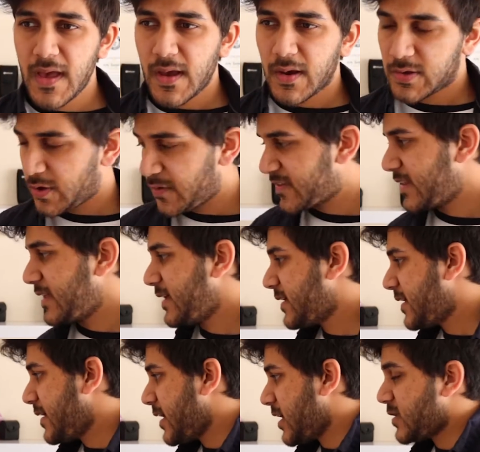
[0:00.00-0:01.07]
Because obviously
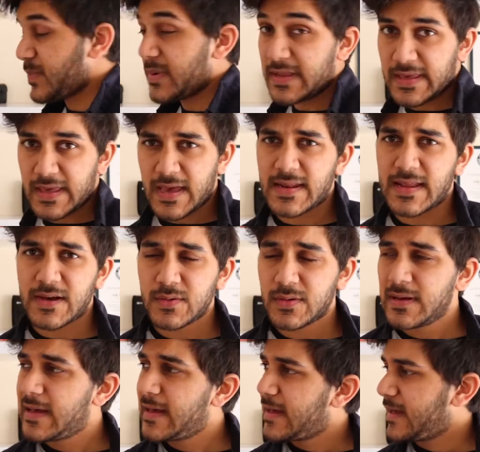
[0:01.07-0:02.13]
it's been a year now,
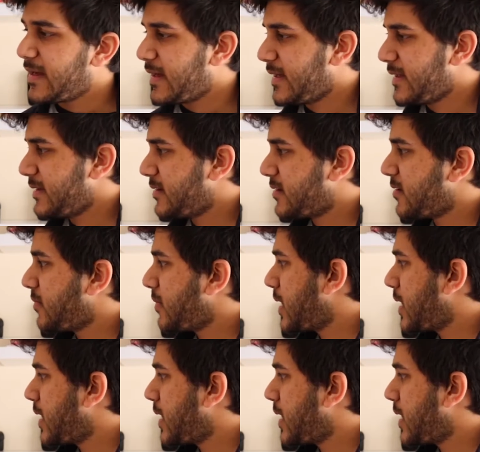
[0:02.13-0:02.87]
and